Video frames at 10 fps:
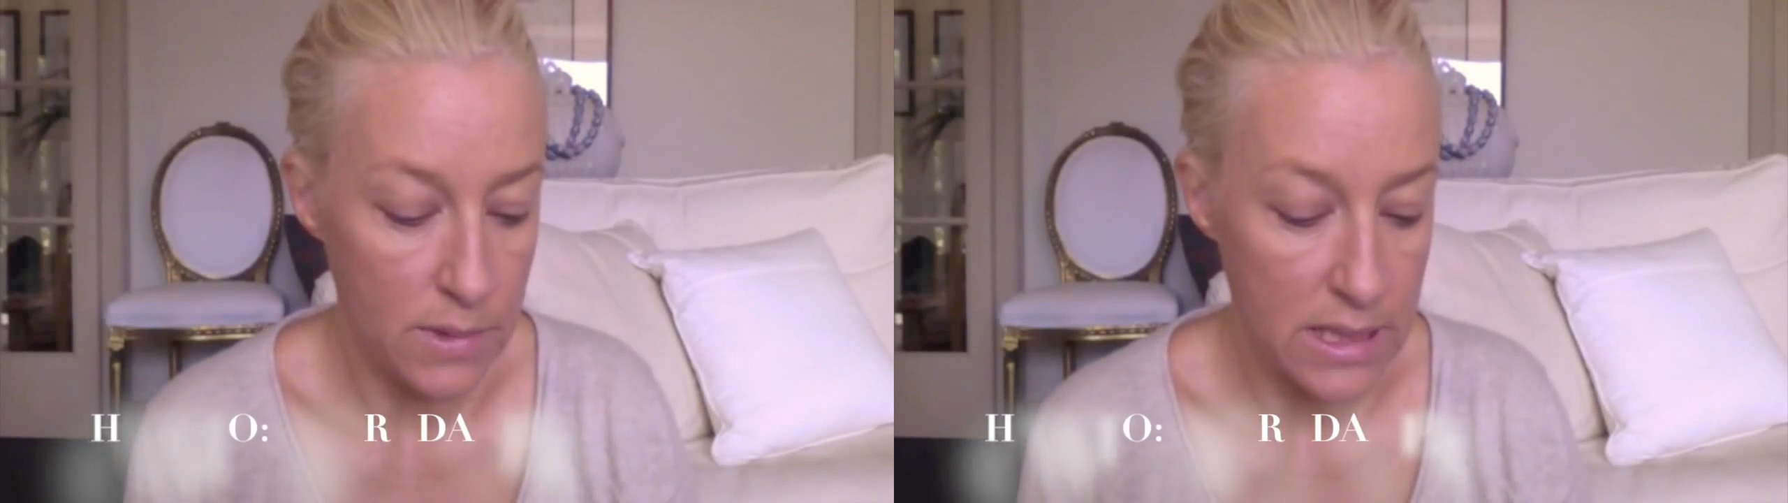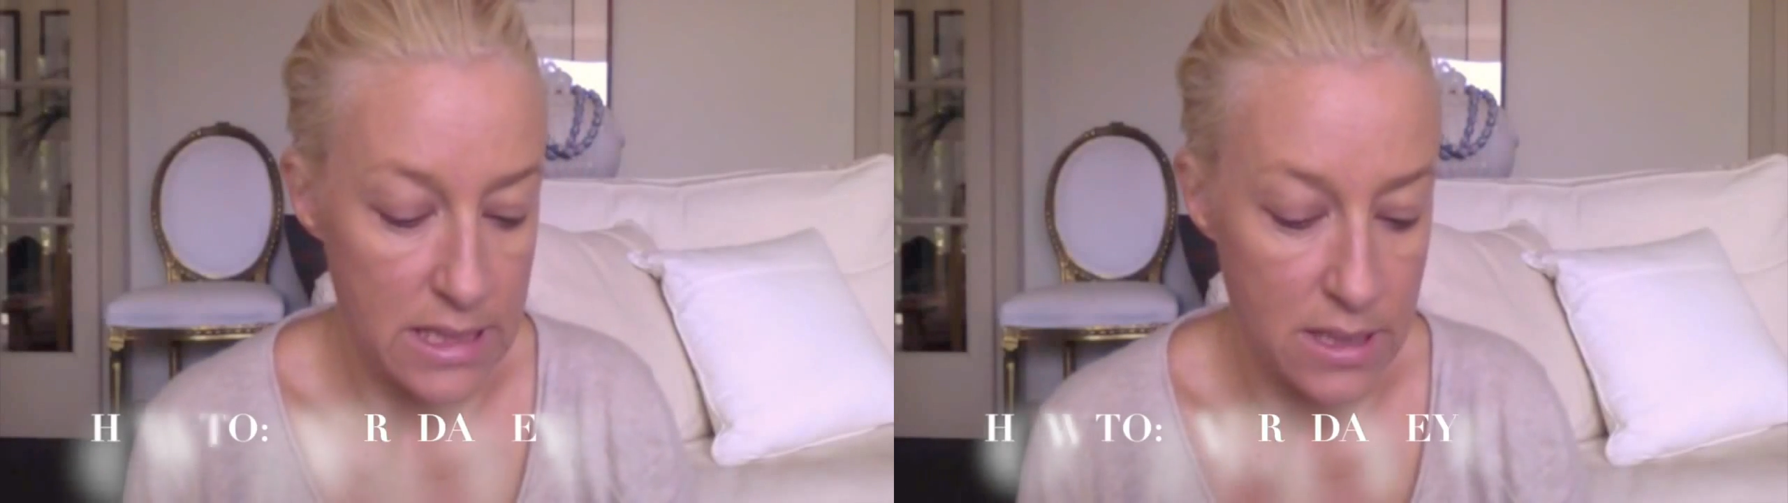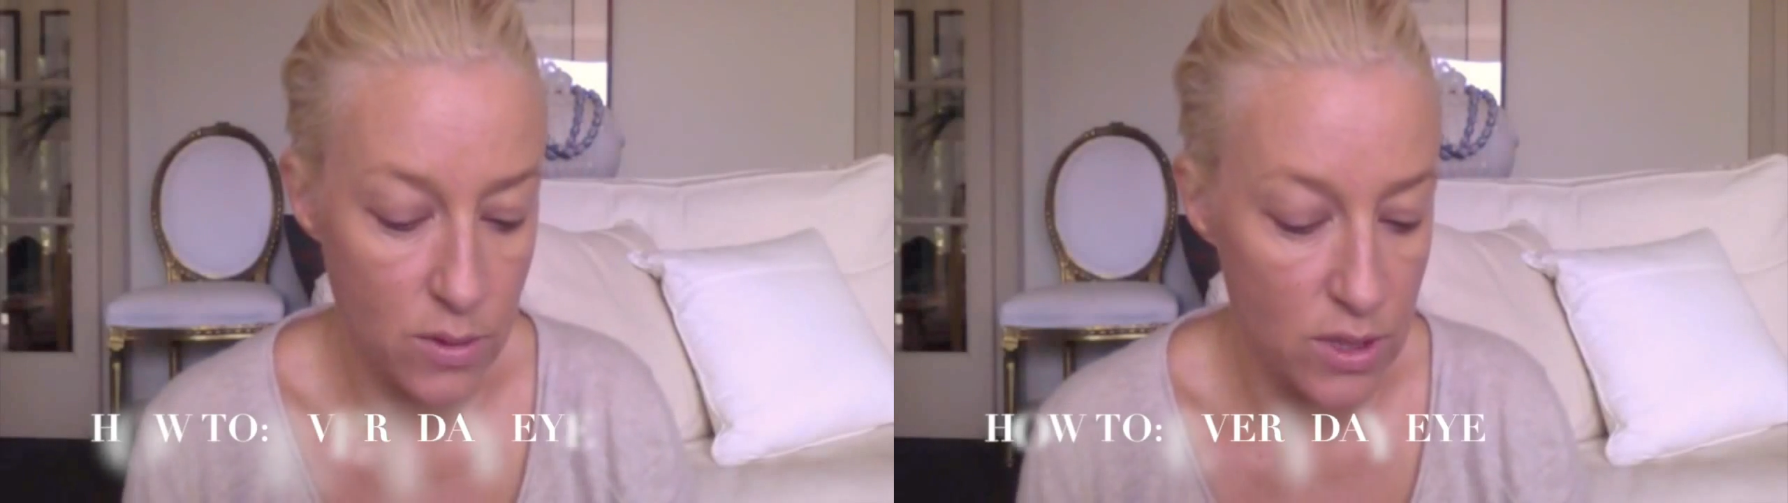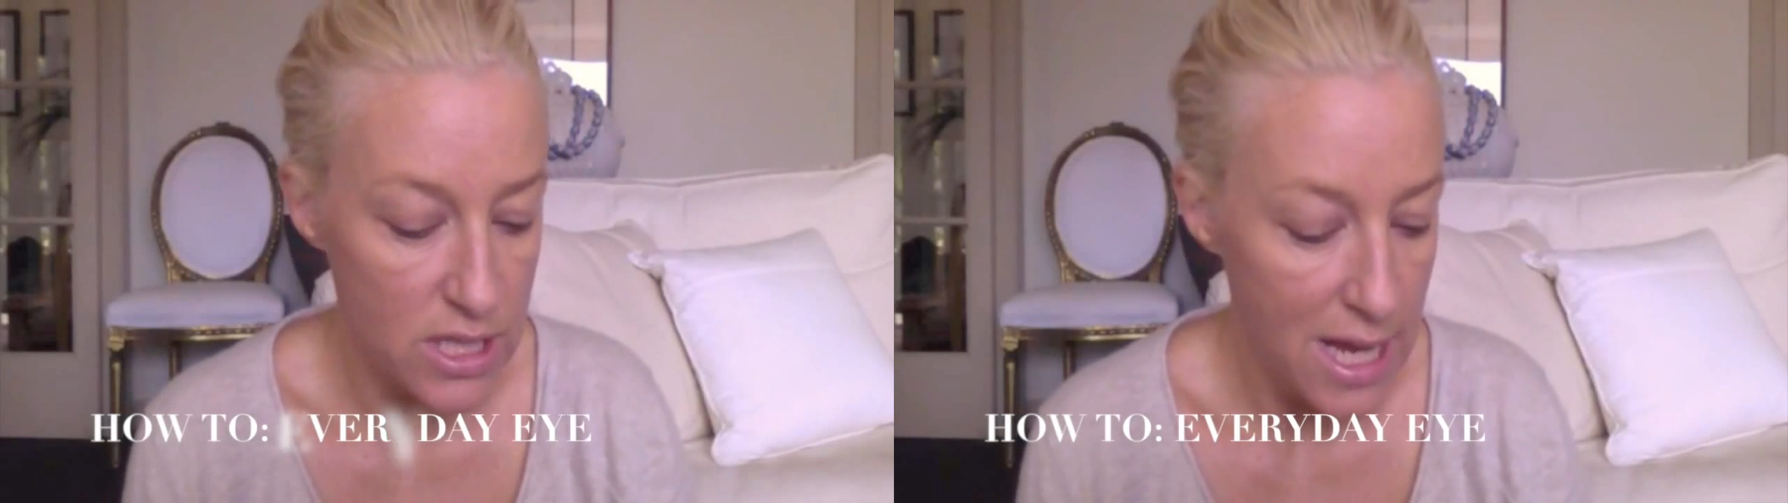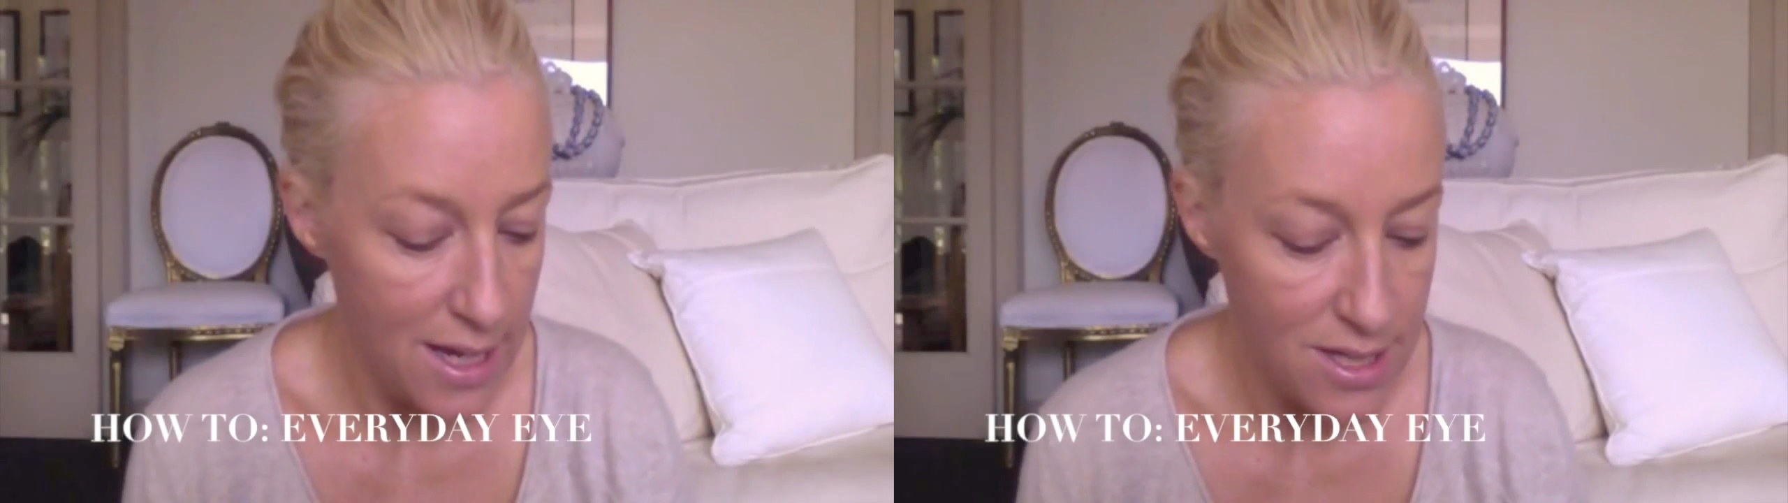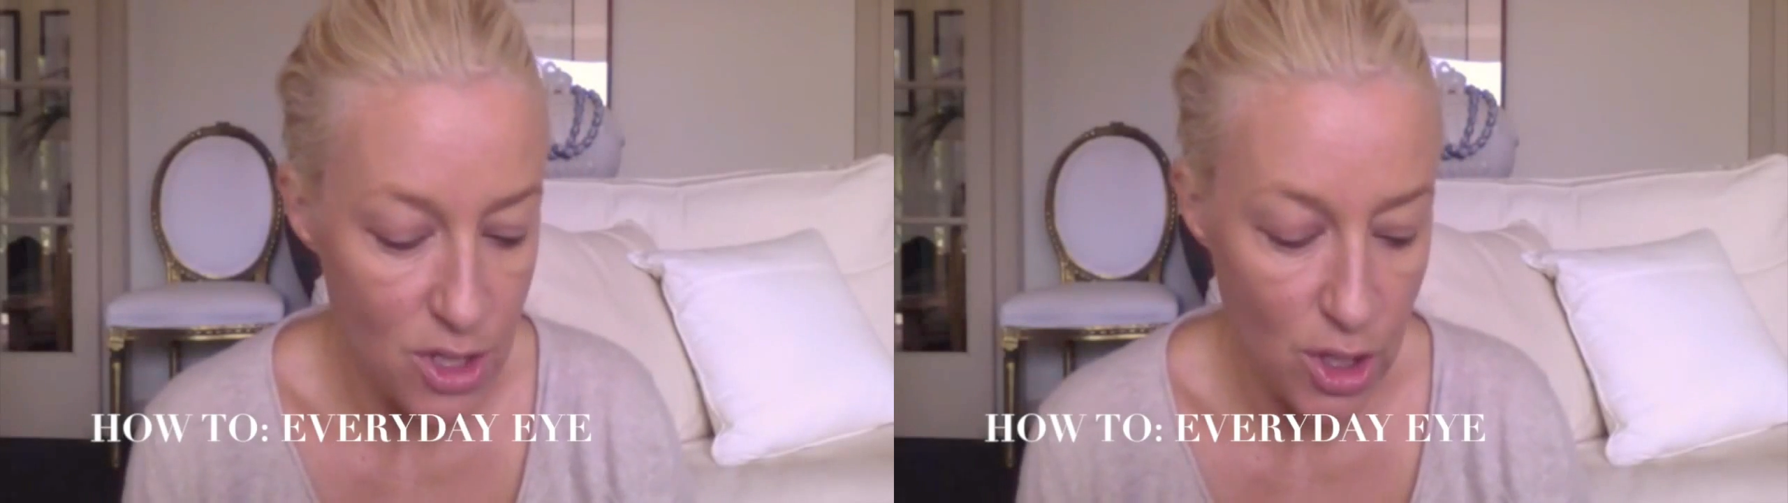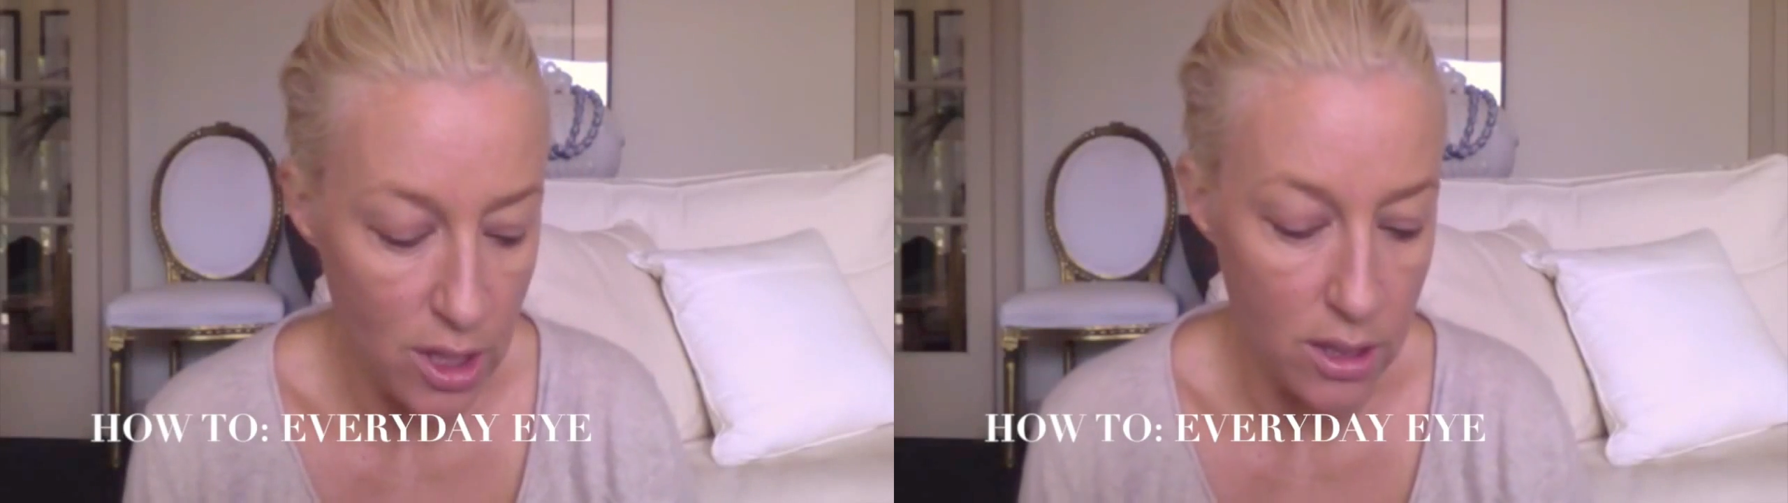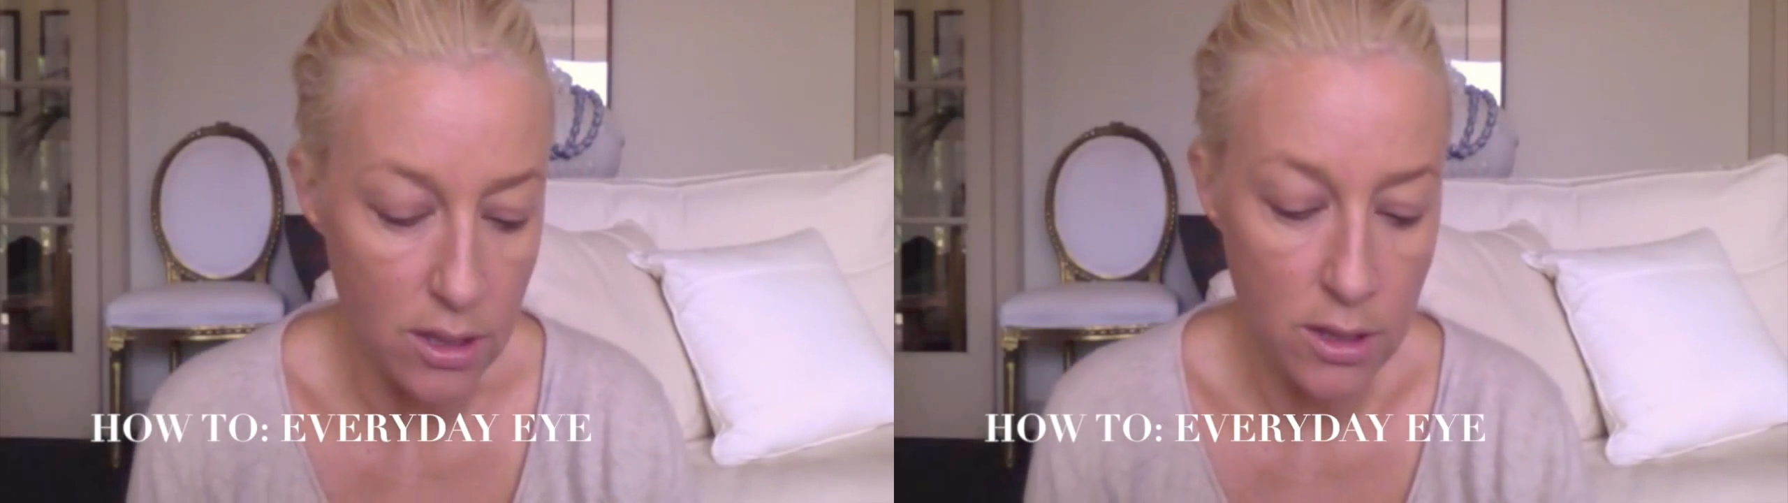It's good
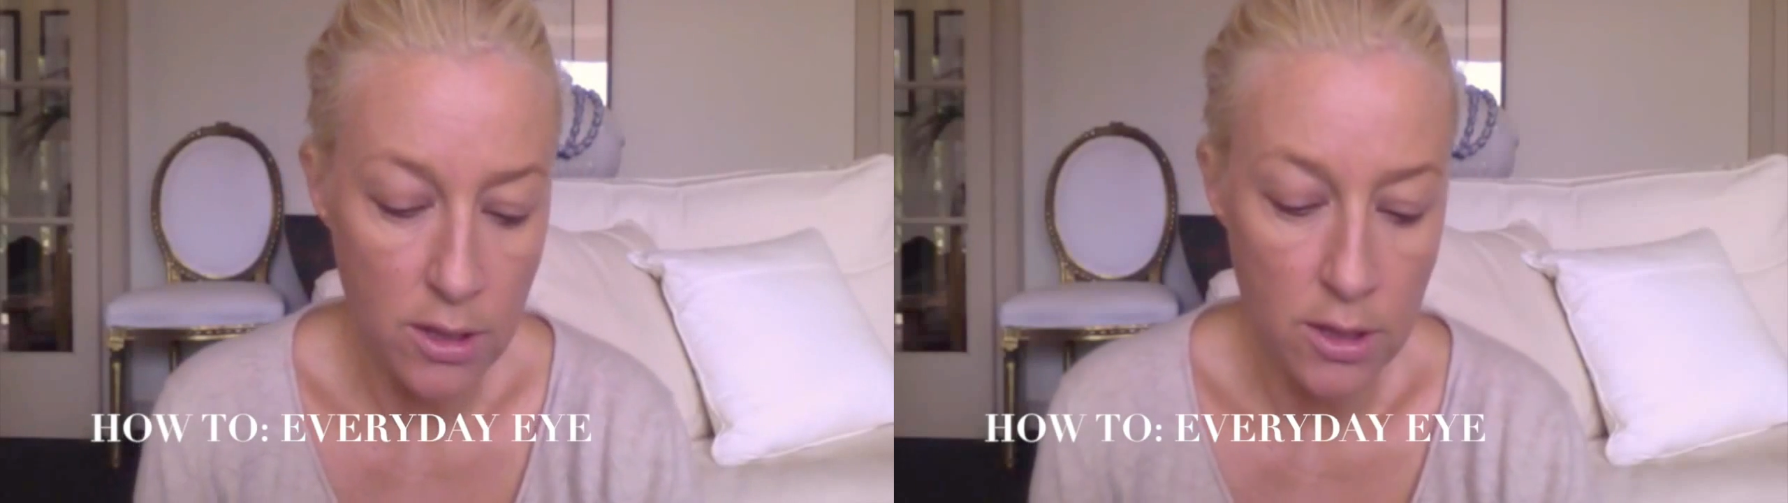texture.